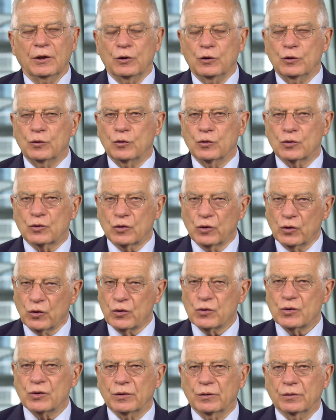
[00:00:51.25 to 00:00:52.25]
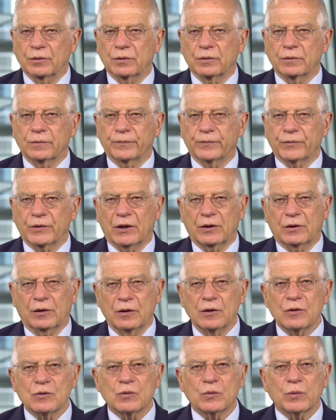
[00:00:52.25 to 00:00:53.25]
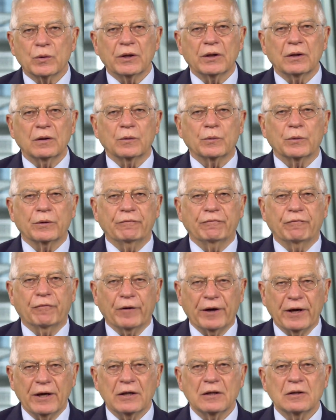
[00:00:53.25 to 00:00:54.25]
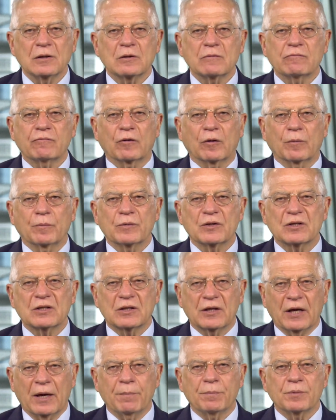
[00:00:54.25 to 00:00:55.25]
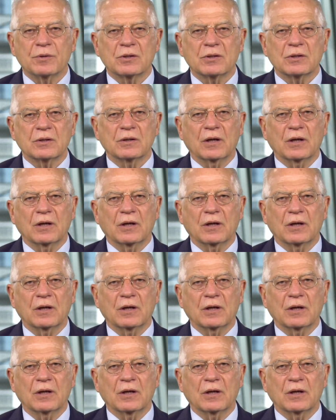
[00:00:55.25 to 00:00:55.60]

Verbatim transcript: It is urgent that Israel refrains from steps